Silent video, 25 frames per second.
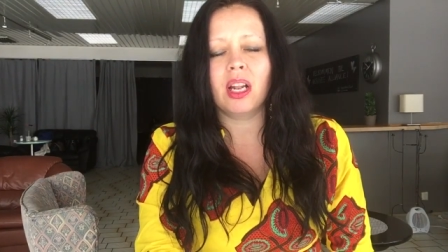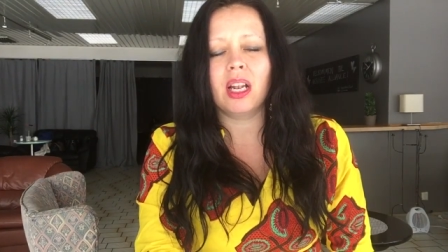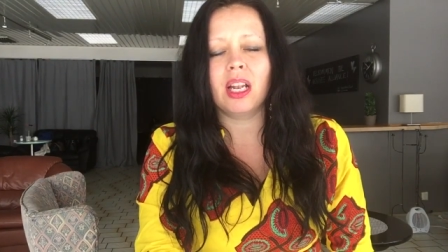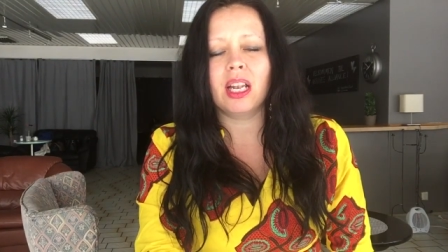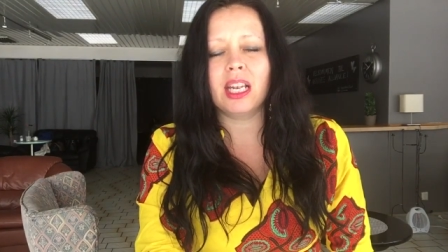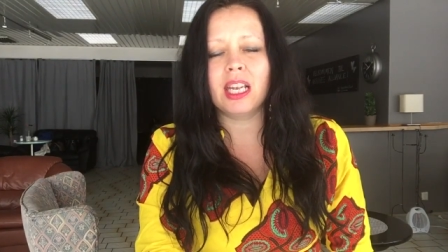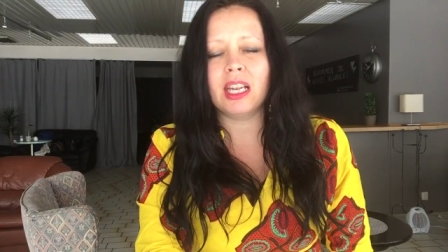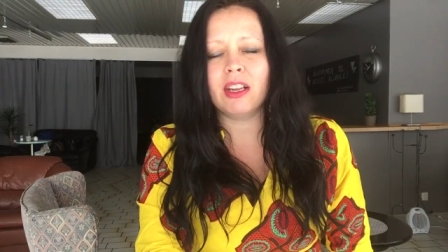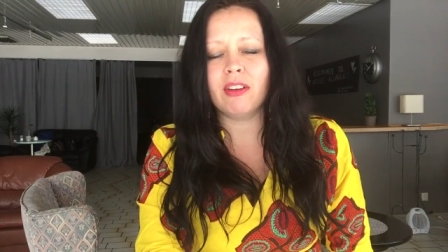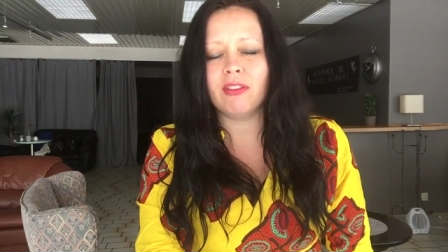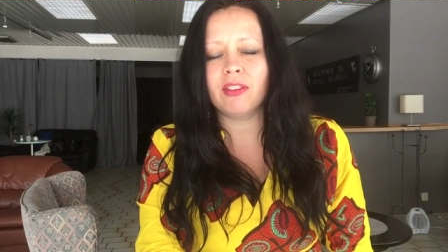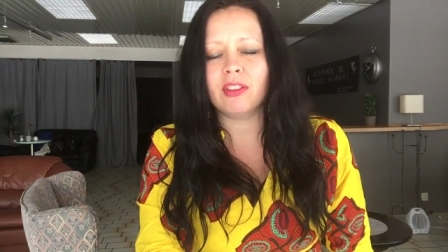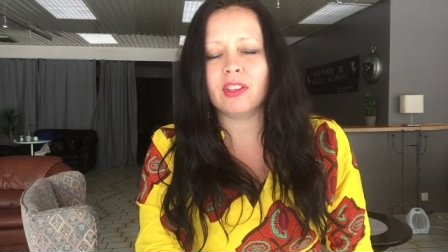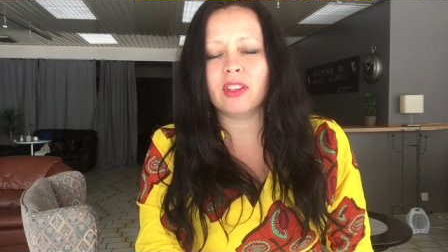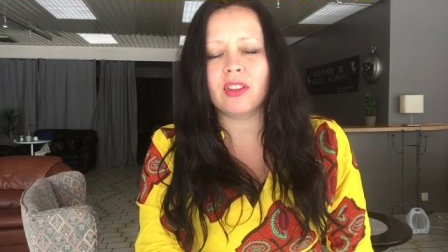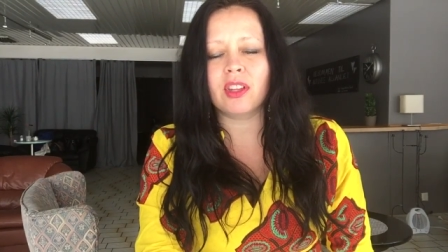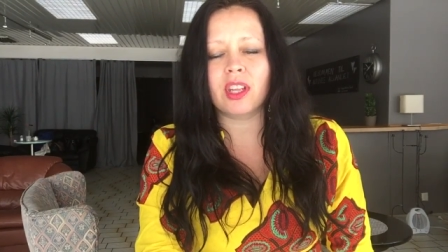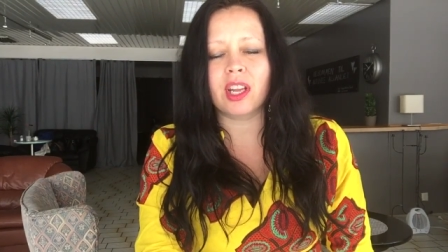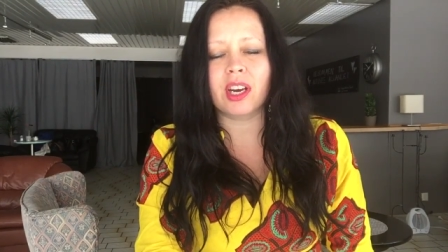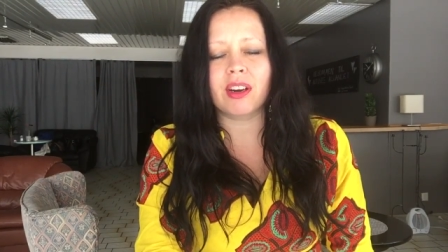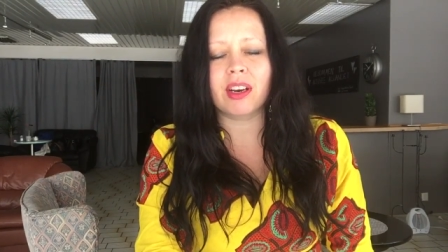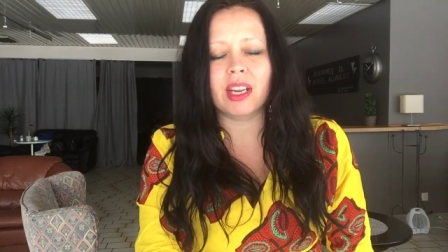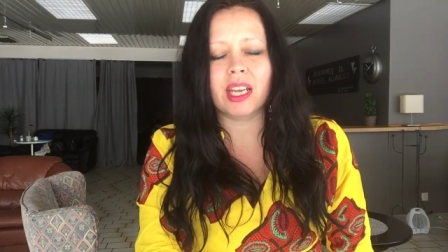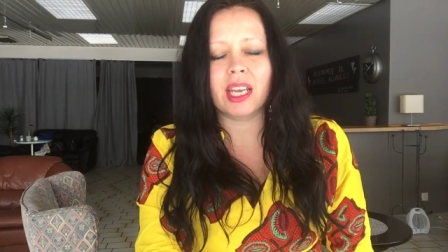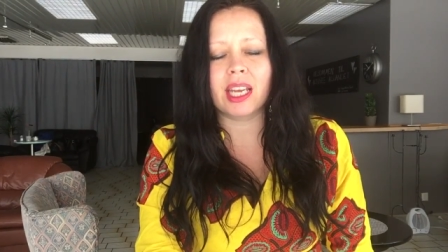Lift
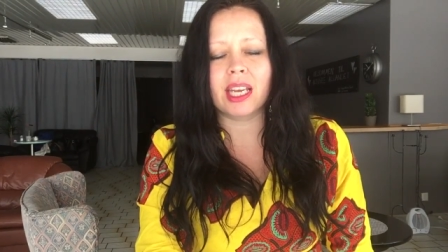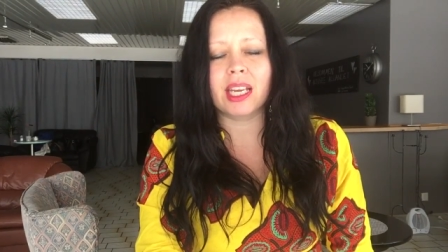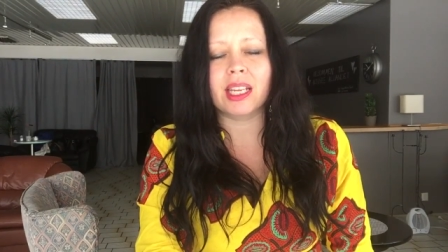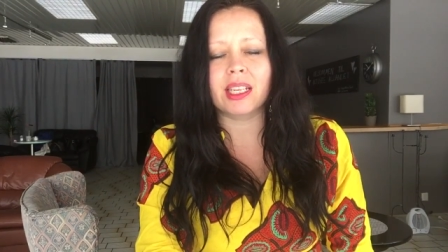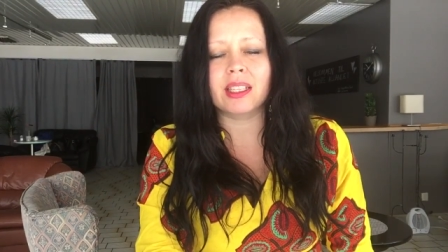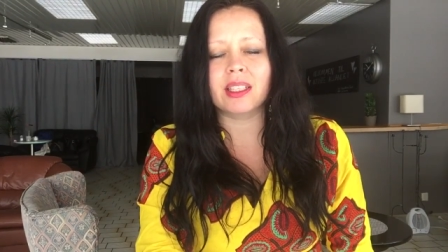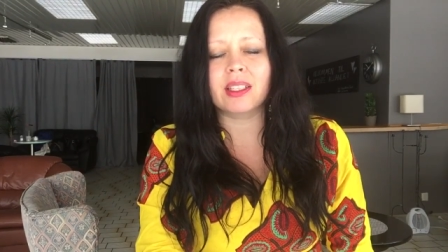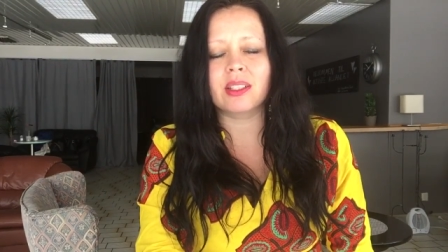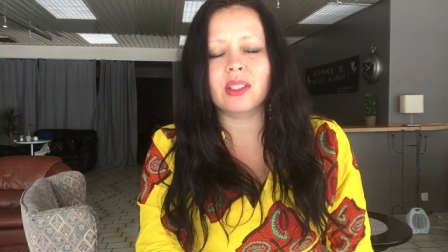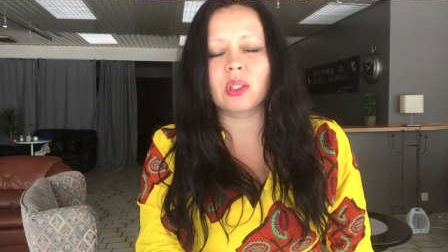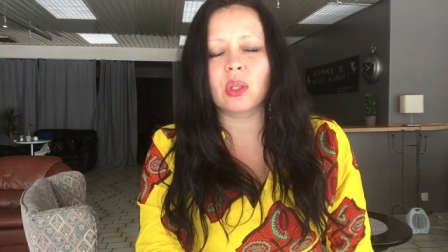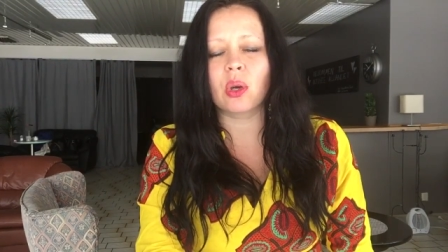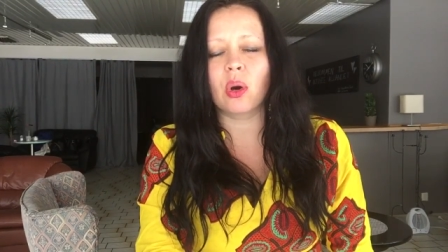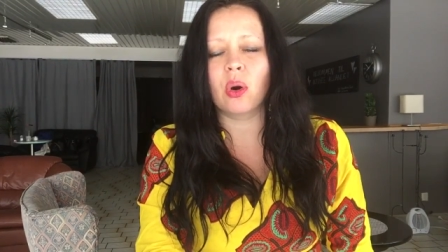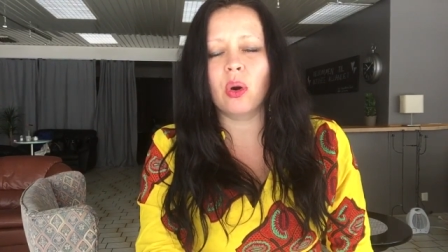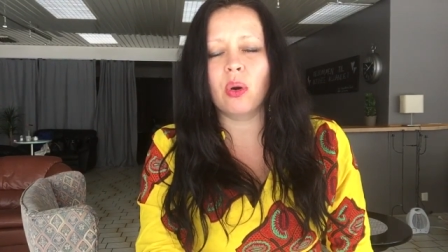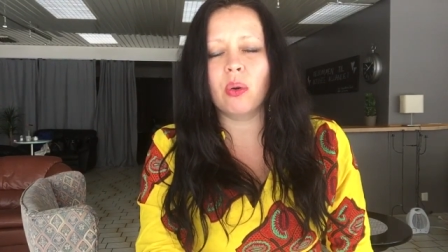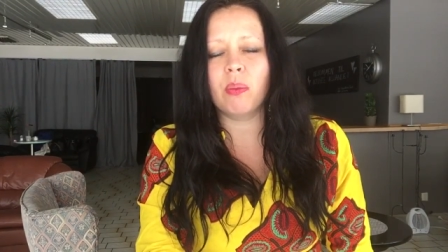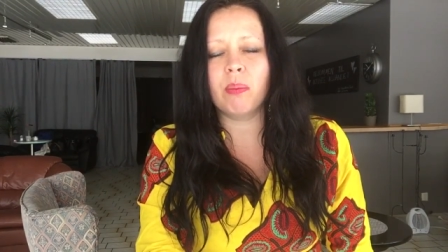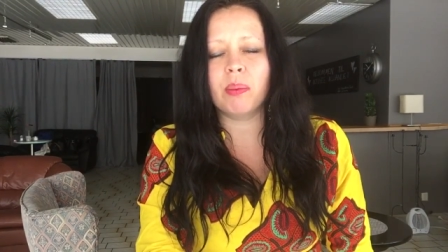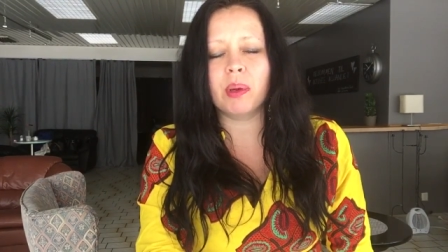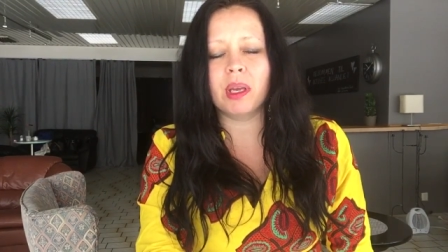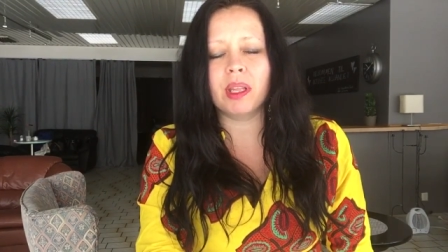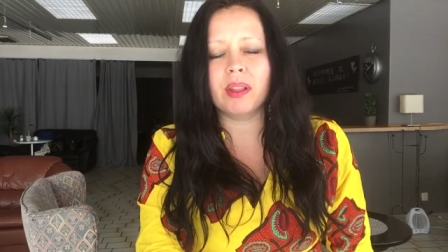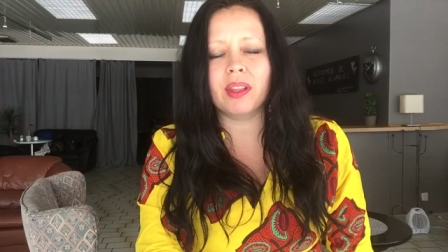their heads,
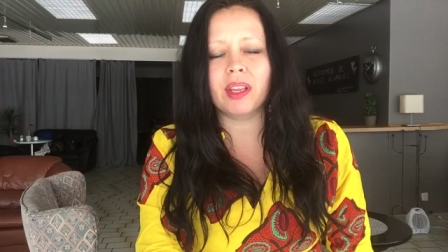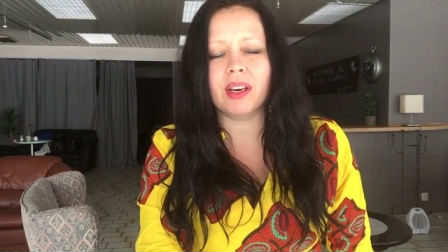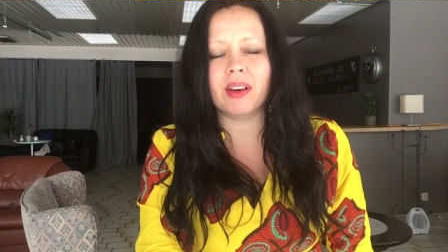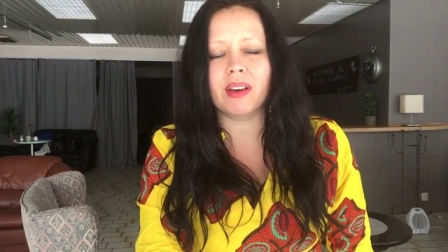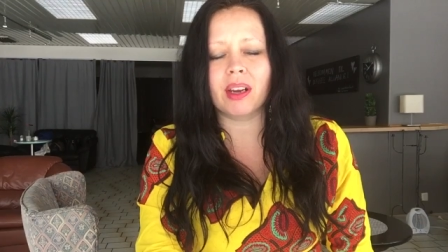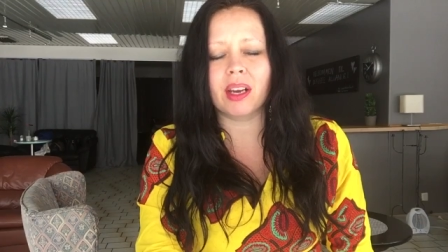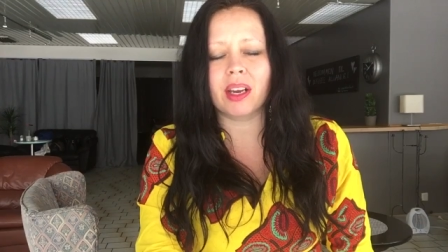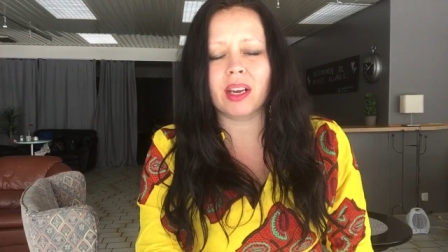open their